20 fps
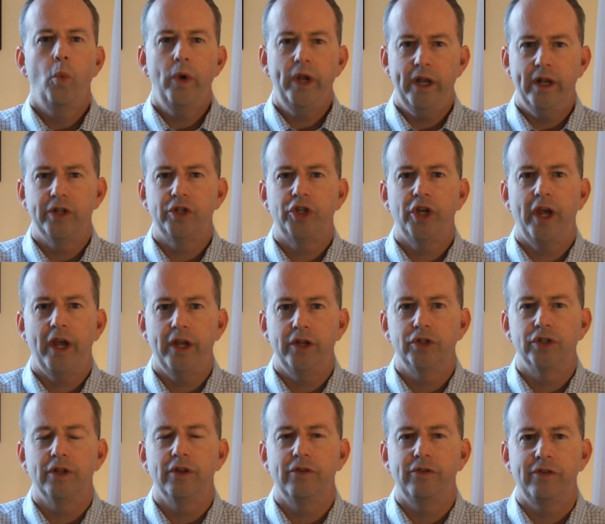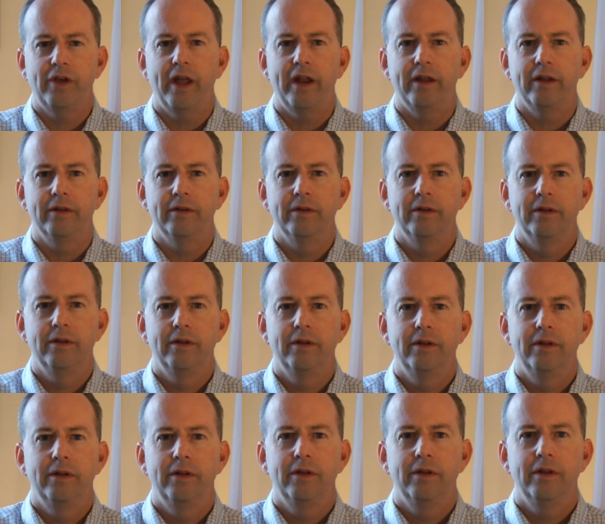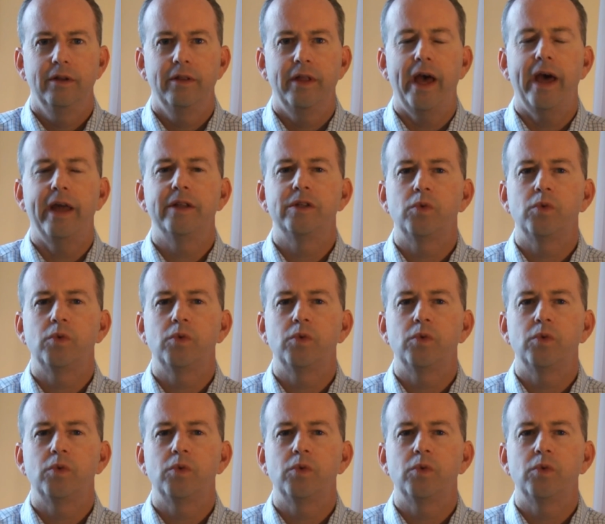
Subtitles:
We need a change in the Senate. That